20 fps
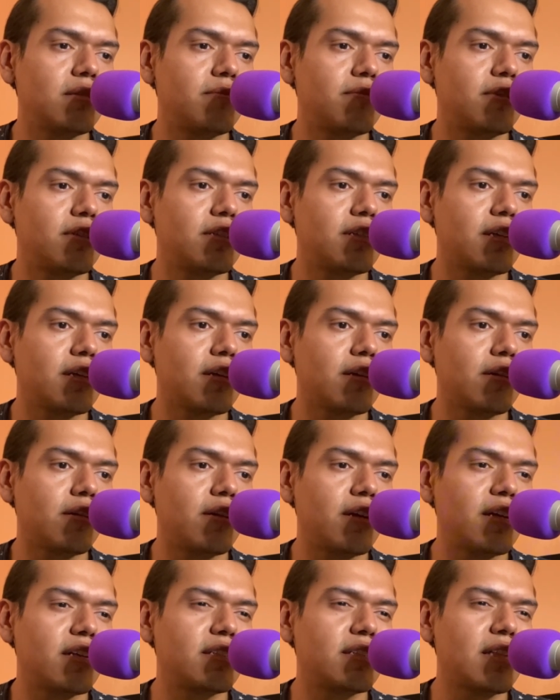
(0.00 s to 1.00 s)

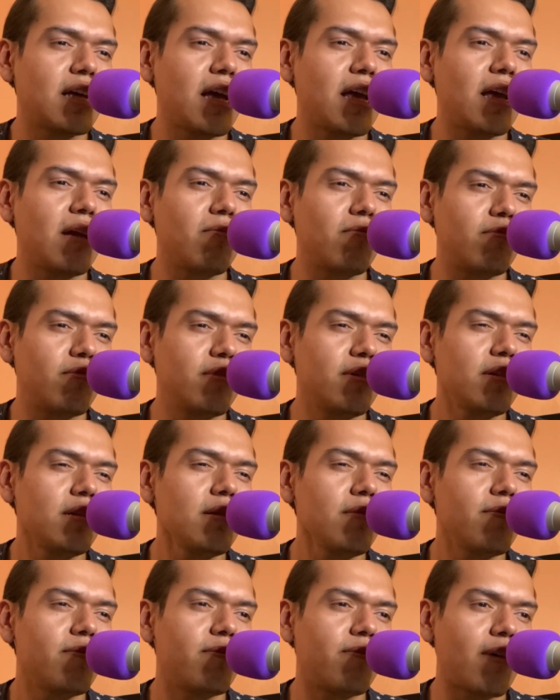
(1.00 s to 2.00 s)
particular is that it
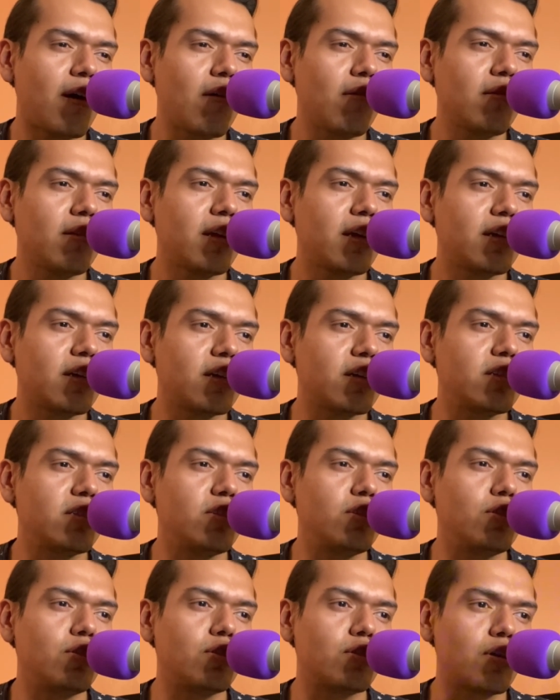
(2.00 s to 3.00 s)
really felt like a
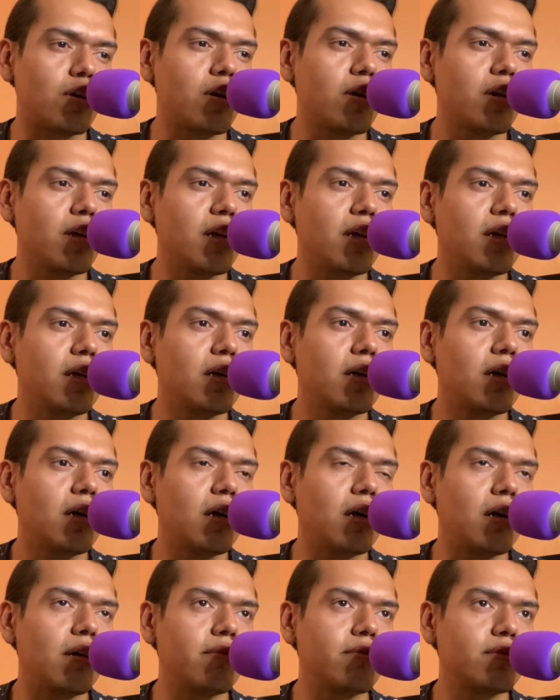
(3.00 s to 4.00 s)
journey
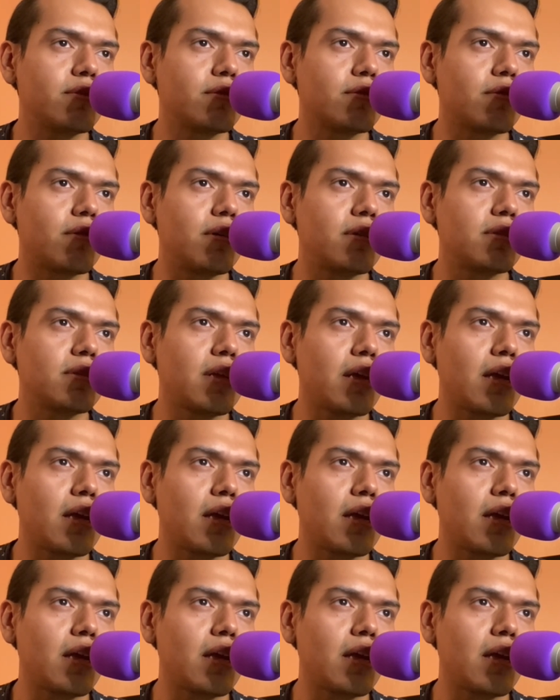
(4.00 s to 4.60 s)
of sorts.